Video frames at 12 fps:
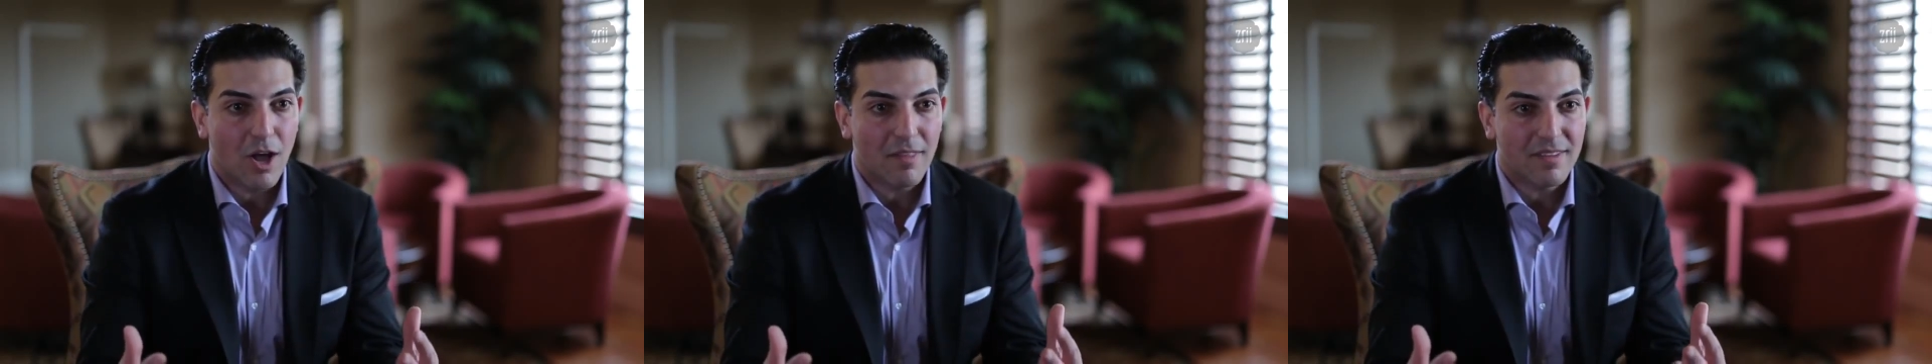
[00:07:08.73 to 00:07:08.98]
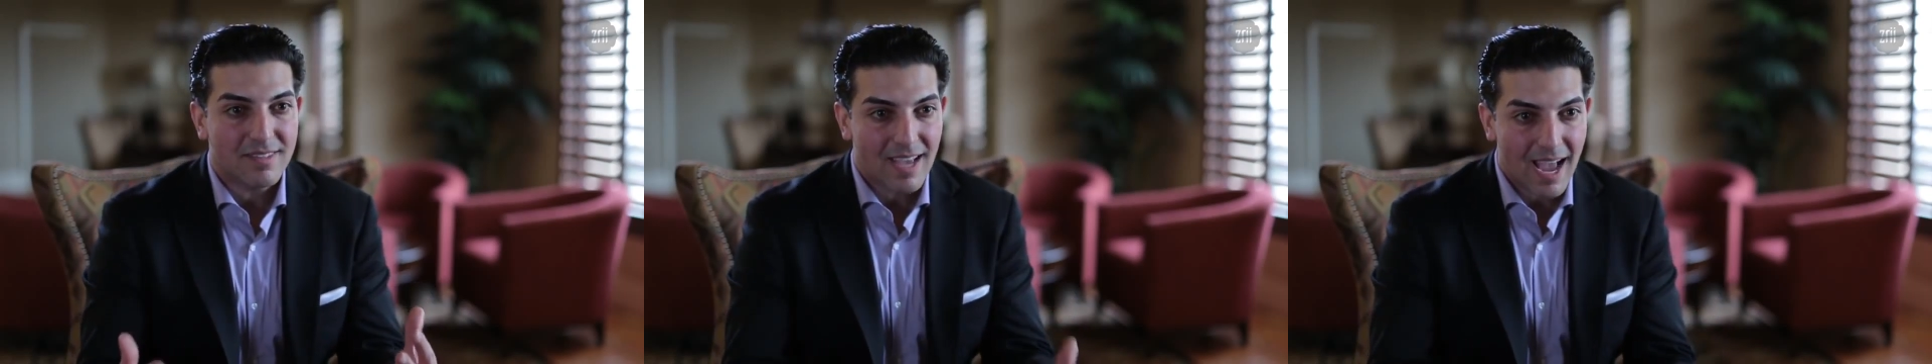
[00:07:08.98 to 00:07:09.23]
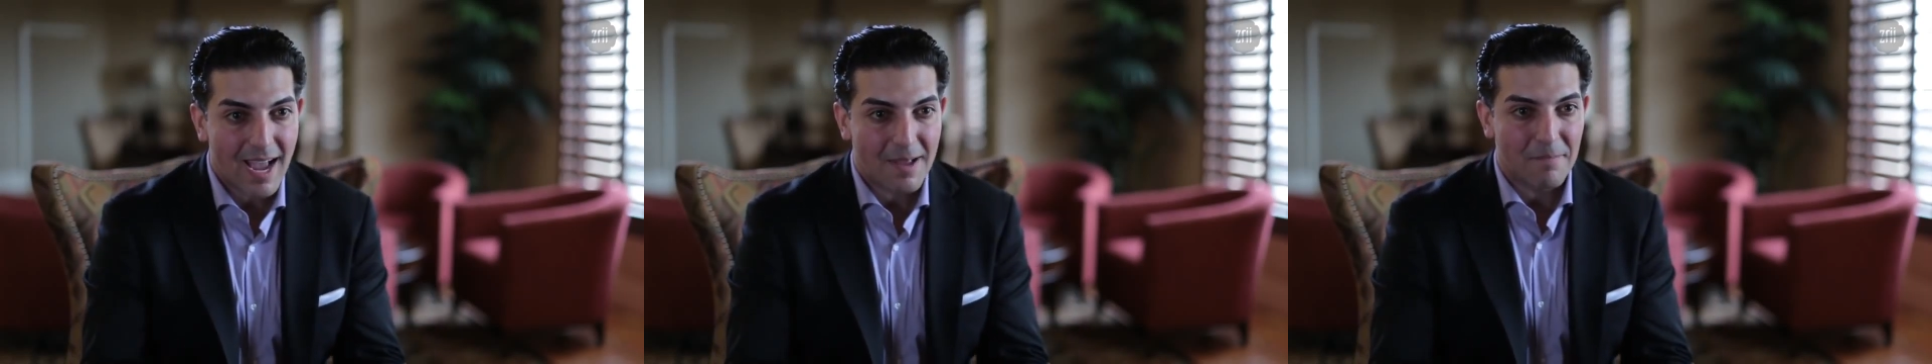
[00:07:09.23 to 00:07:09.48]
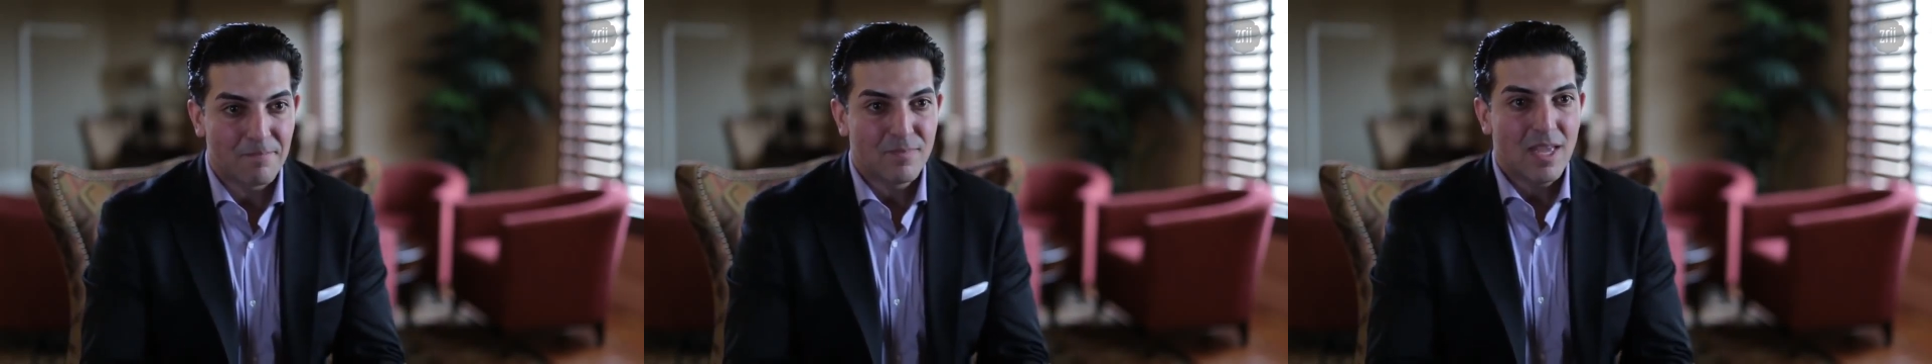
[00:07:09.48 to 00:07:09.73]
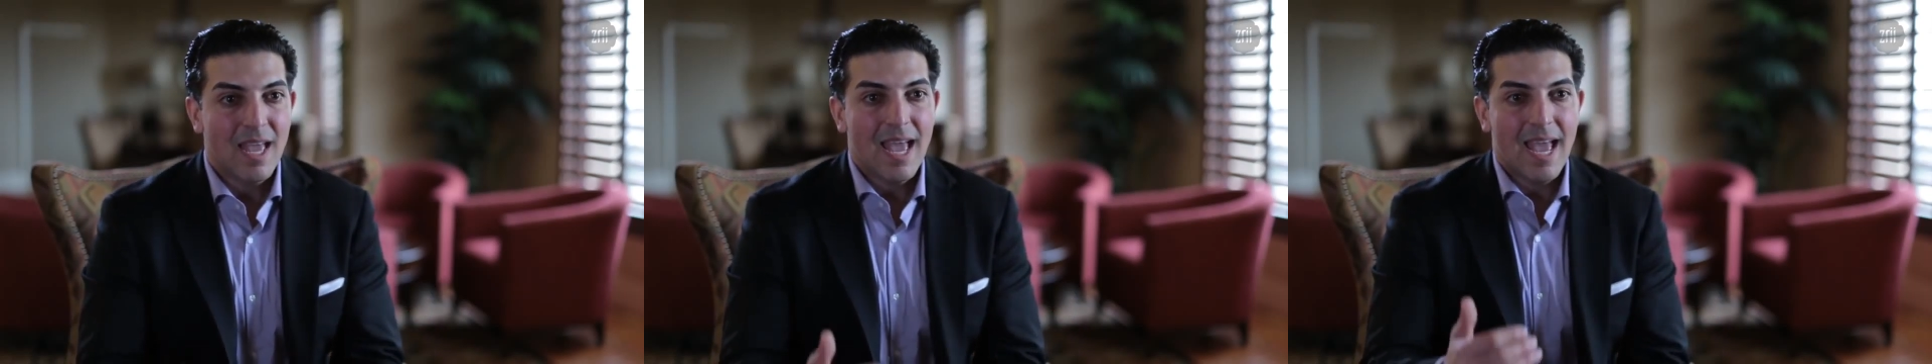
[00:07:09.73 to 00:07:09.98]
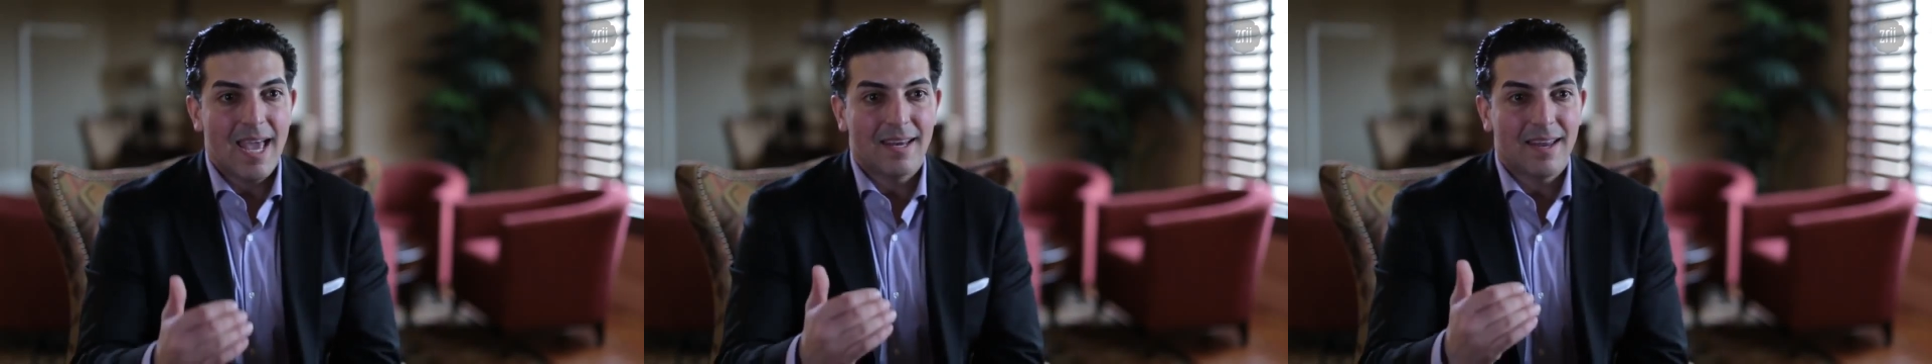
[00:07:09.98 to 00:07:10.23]
all the time.
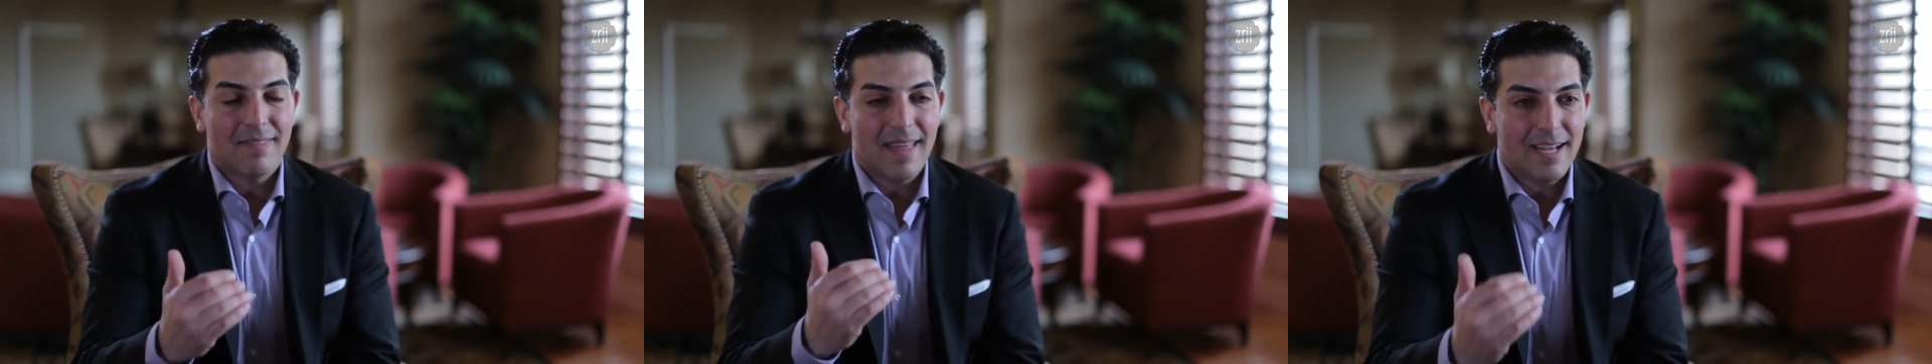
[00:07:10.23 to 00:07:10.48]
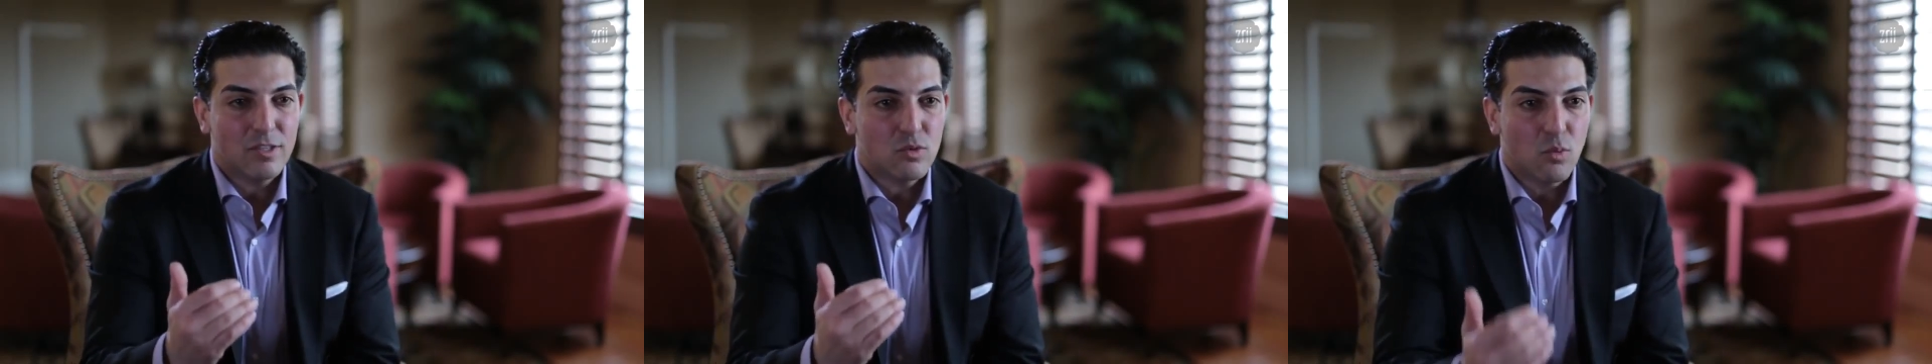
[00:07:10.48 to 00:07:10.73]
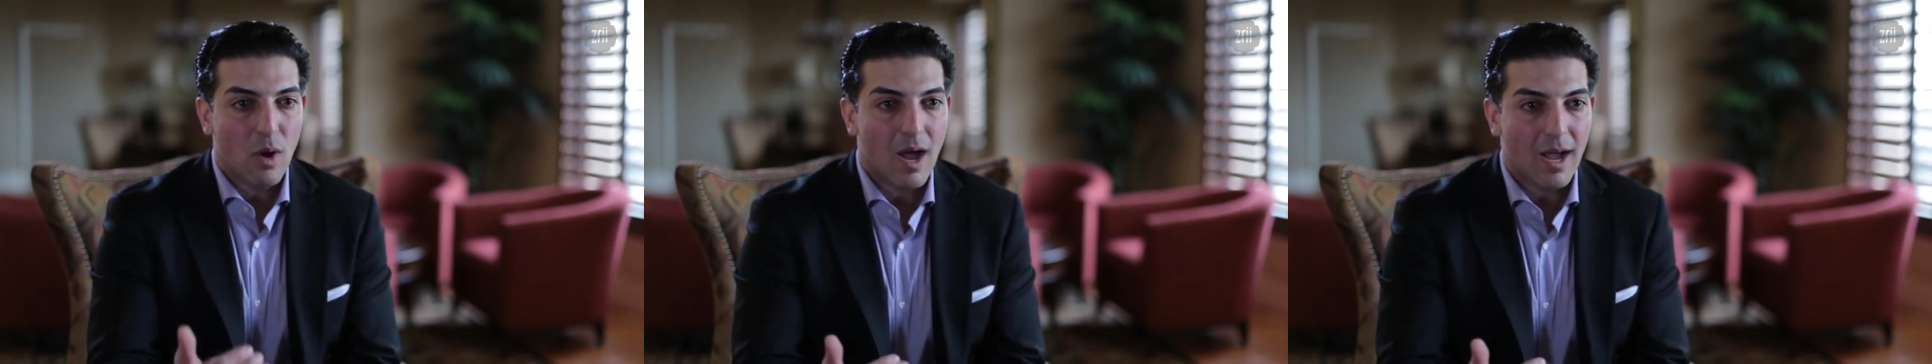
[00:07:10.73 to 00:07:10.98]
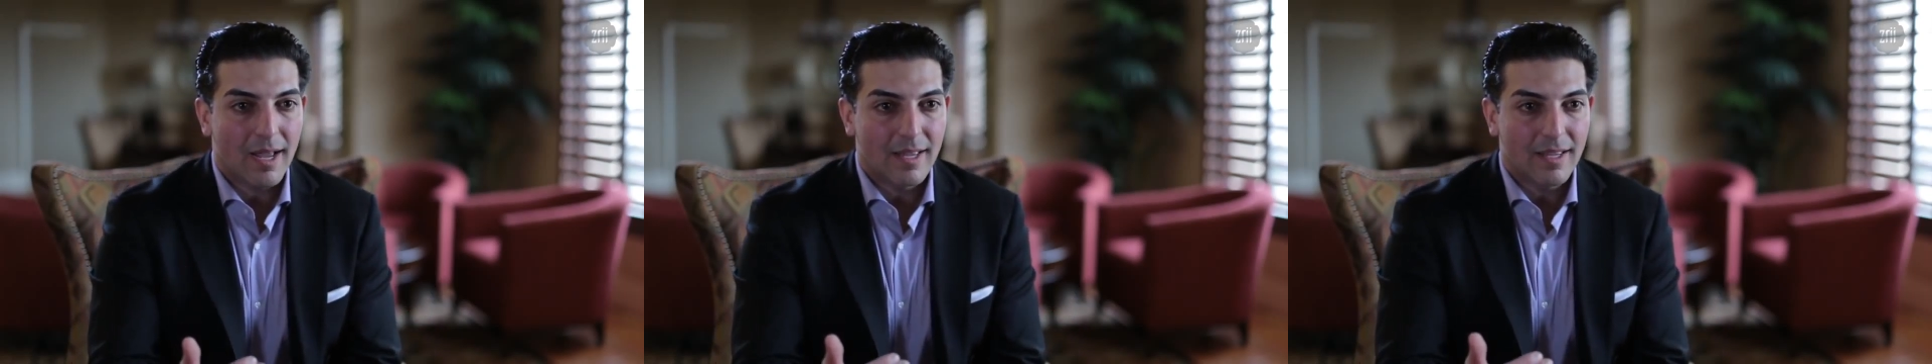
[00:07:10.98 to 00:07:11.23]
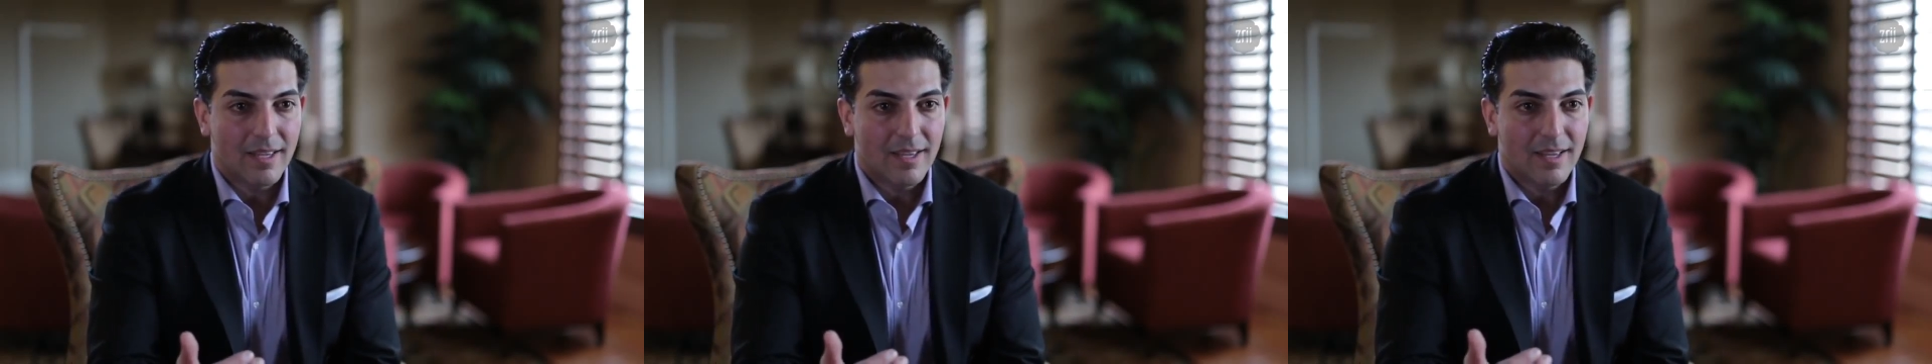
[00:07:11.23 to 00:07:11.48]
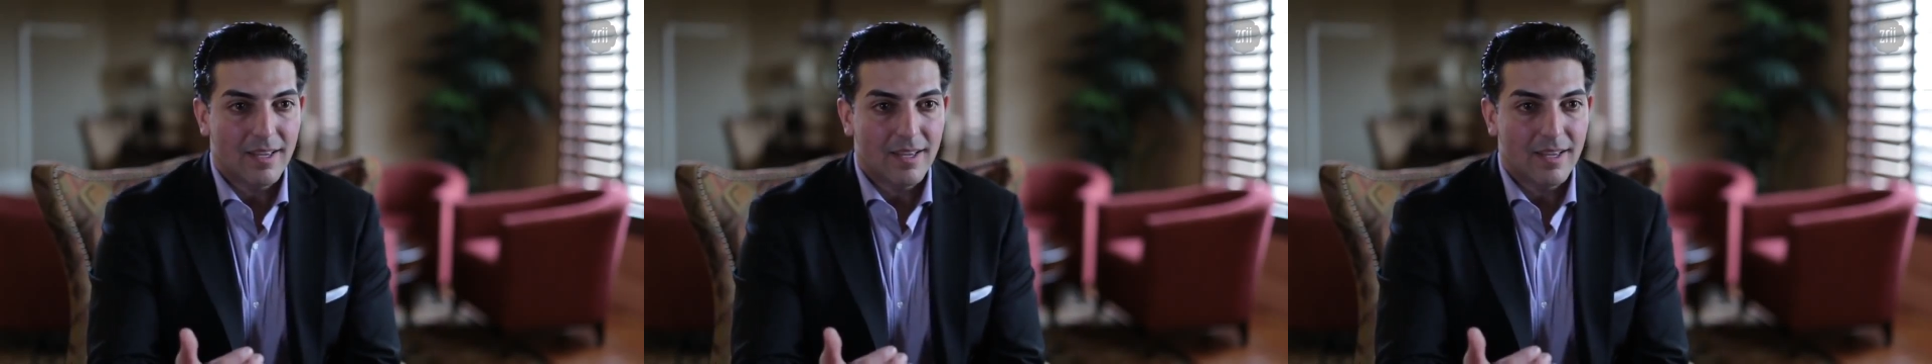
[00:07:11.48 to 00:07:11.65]
And that's why